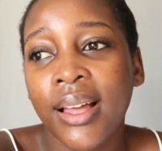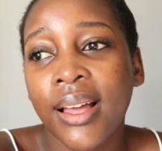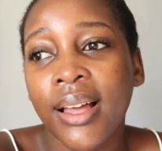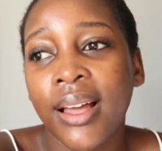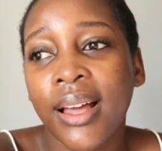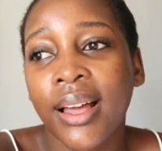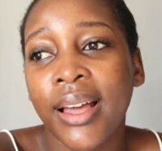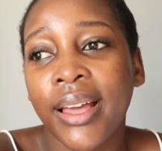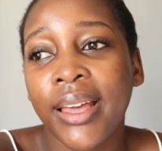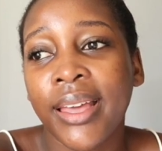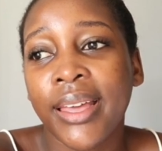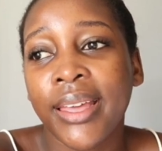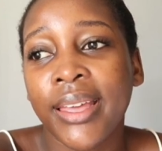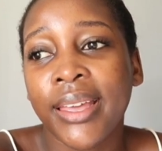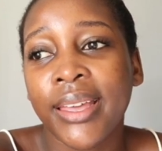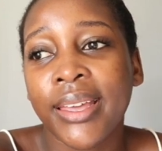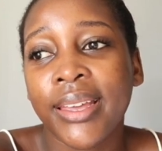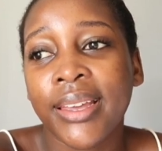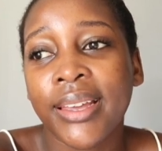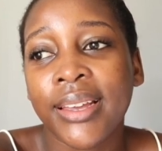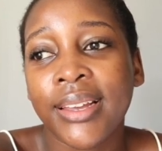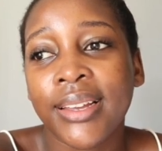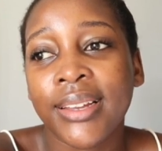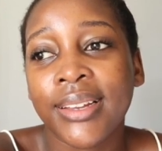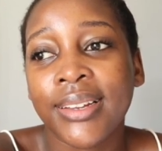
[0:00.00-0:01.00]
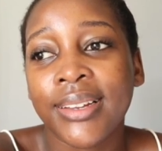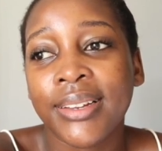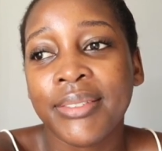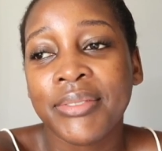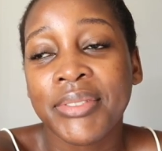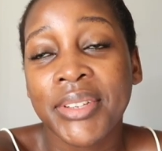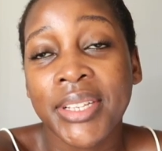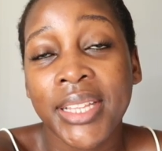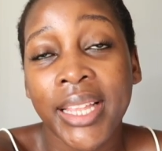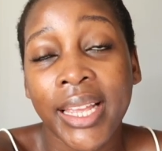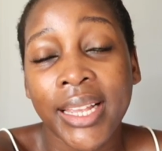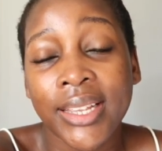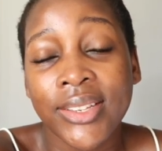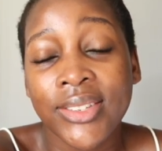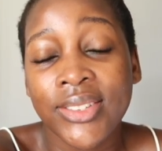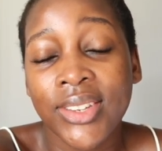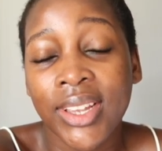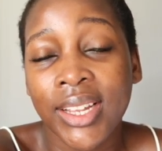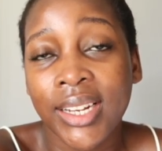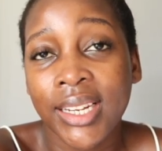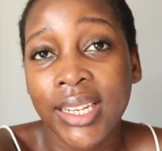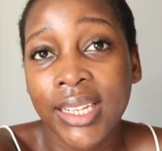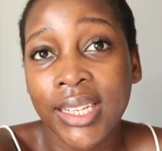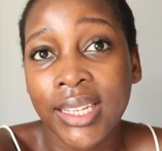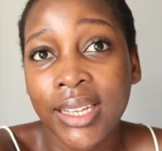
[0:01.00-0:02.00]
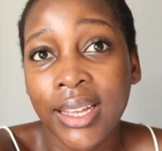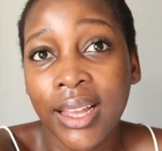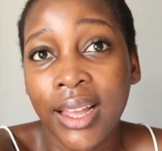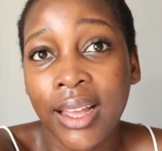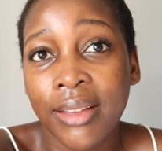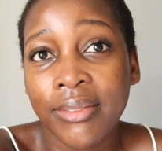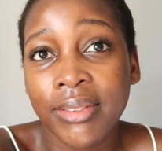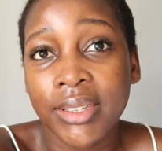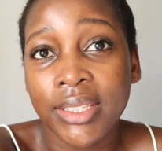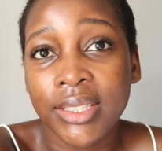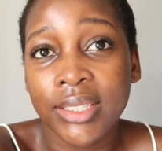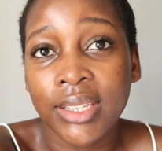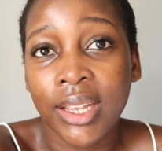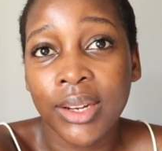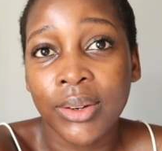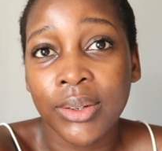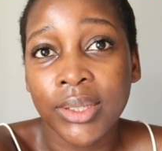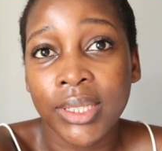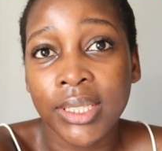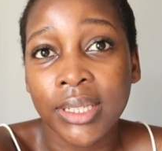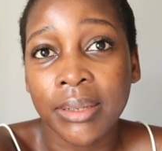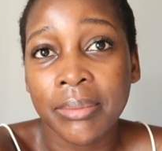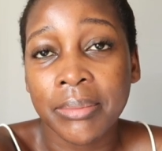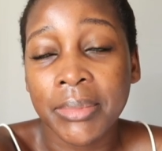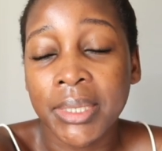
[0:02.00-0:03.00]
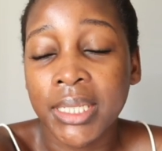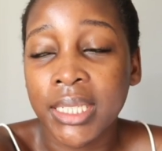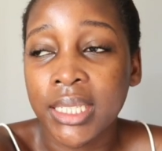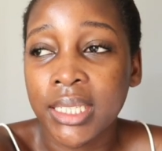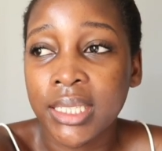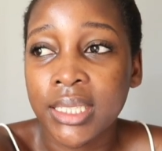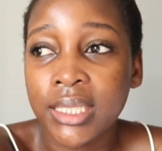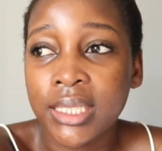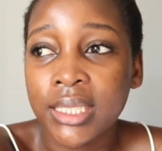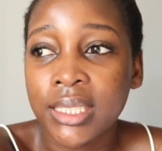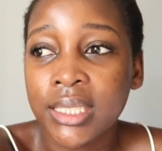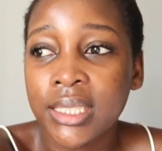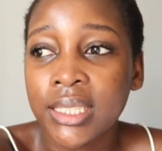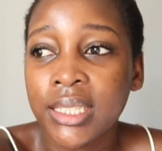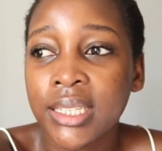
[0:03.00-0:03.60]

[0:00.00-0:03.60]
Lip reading: I feel like journaling. I haven't journaled in a minute.